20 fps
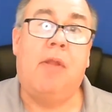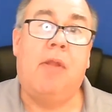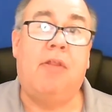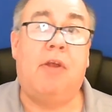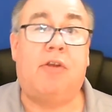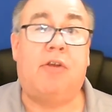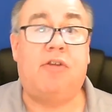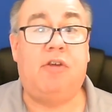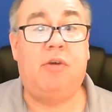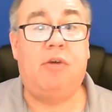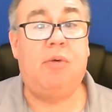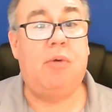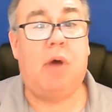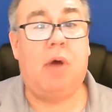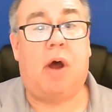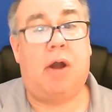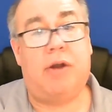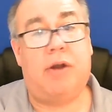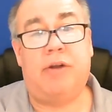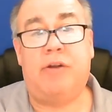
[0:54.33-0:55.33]
The two
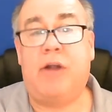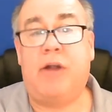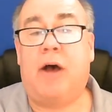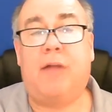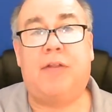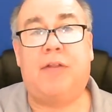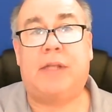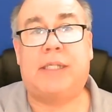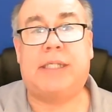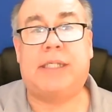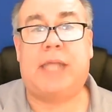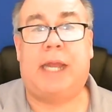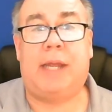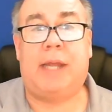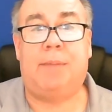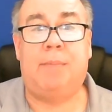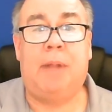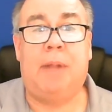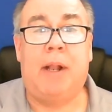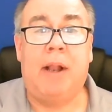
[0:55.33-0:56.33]
are not the
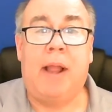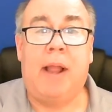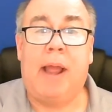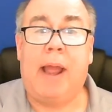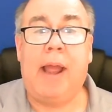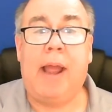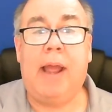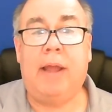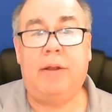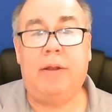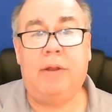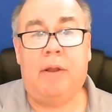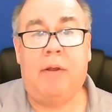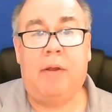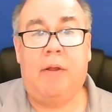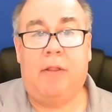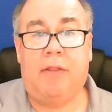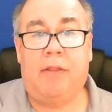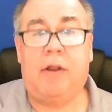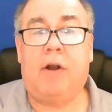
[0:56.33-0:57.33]
same, and
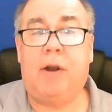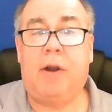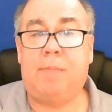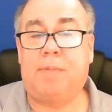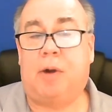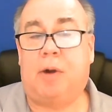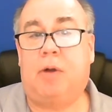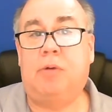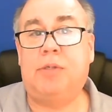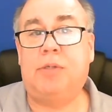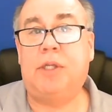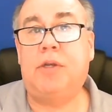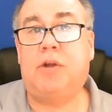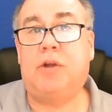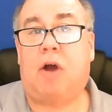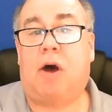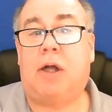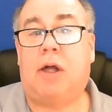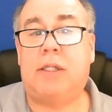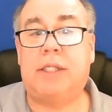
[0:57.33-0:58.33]
there are pros and
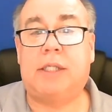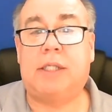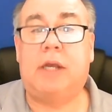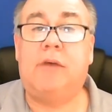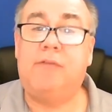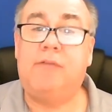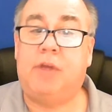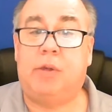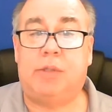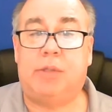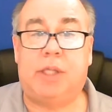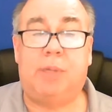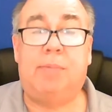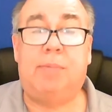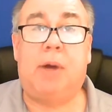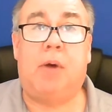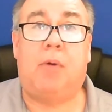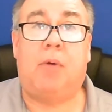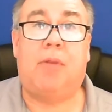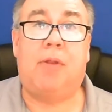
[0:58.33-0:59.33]
cons of using
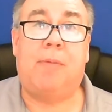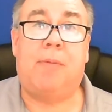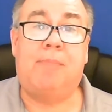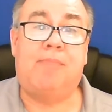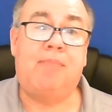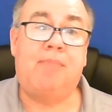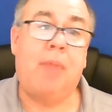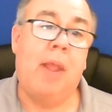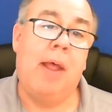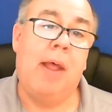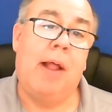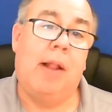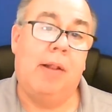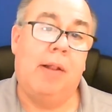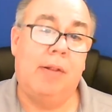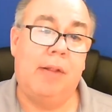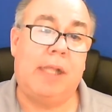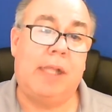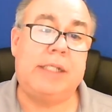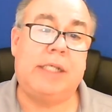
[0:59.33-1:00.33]
both.
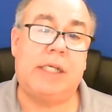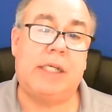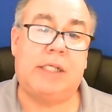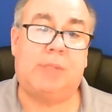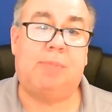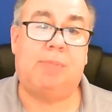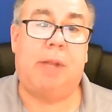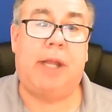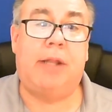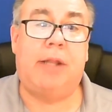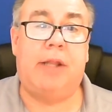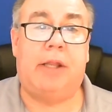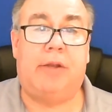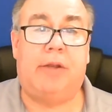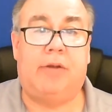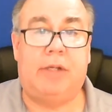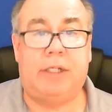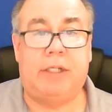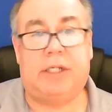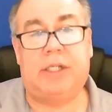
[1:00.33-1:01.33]
Let's explain
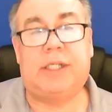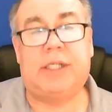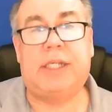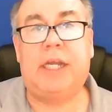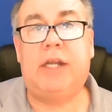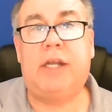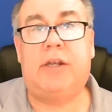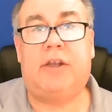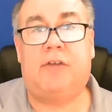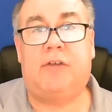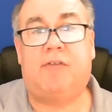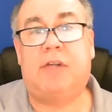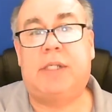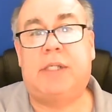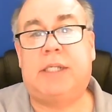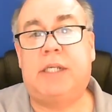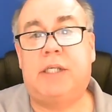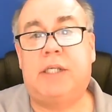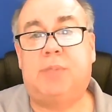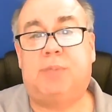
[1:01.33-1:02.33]
the distinct
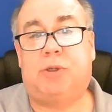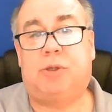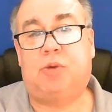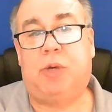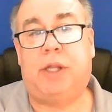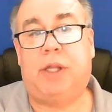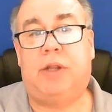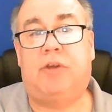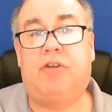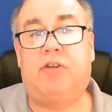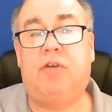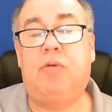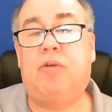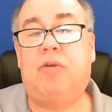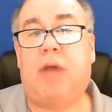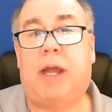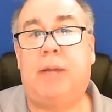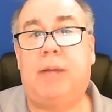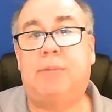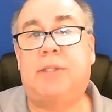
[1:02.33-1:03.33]
differences between the two
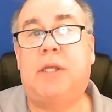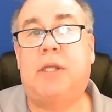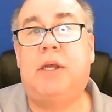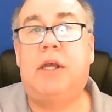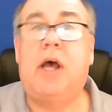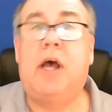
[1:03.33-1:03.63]
types